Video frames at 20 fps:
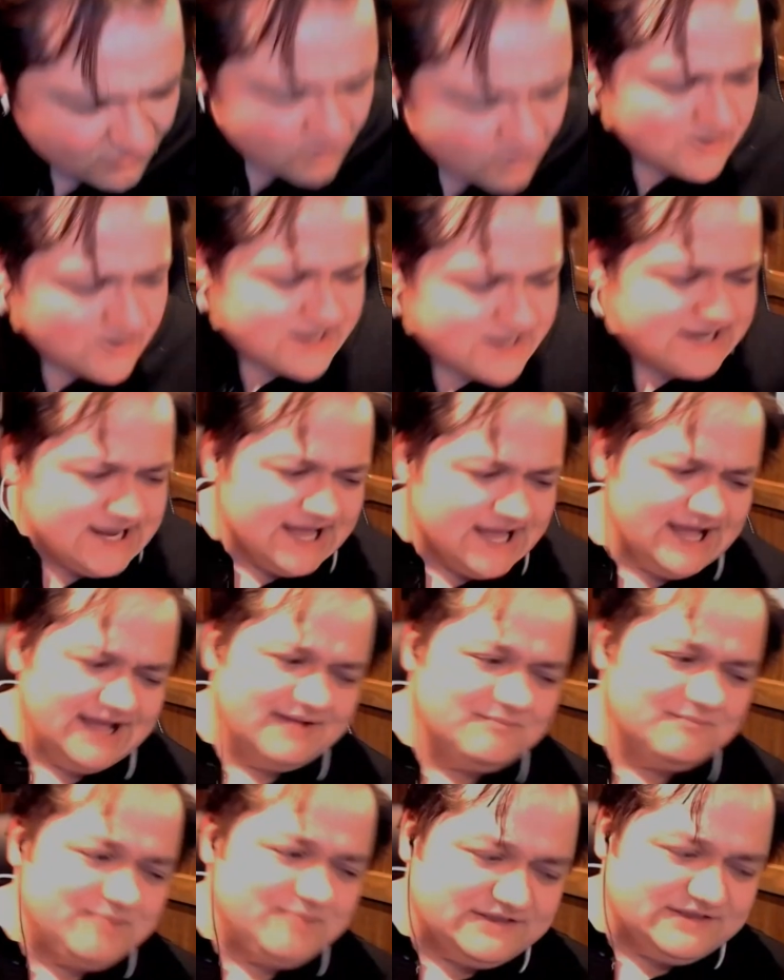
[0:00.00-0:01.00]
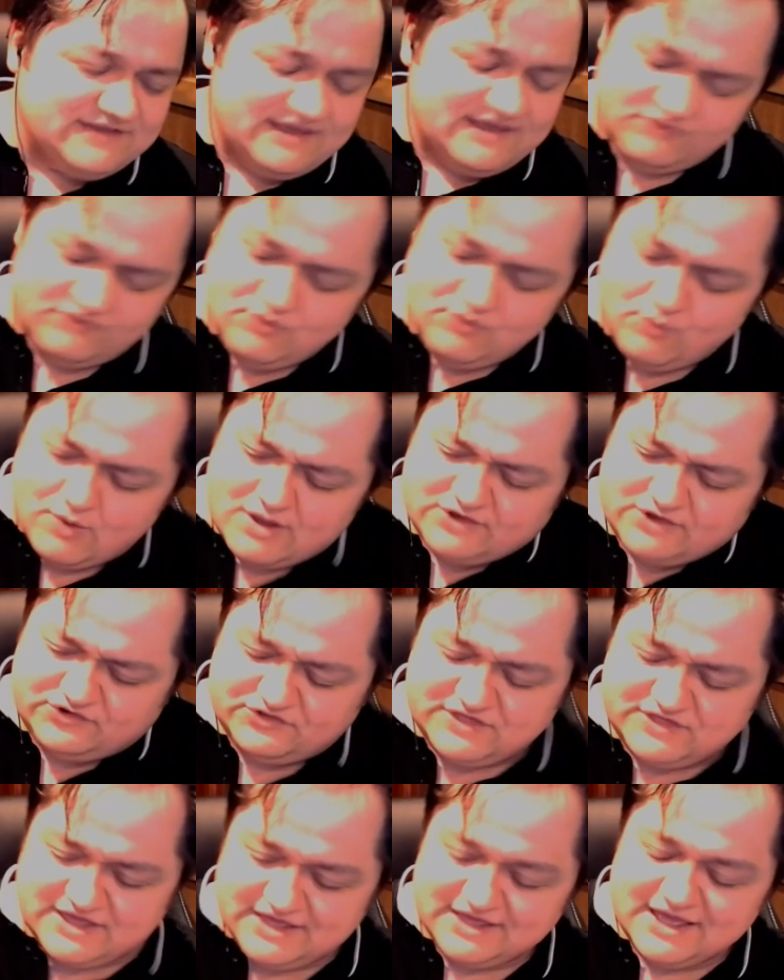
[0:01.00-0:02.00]
right? But if you
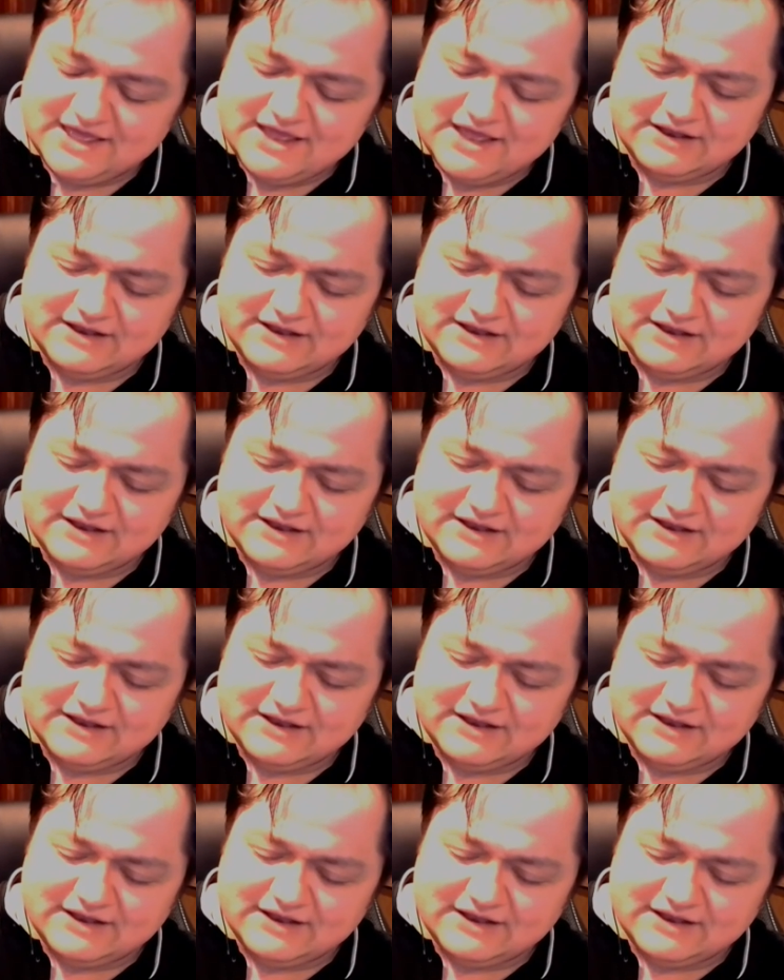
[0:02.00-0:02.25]
watch the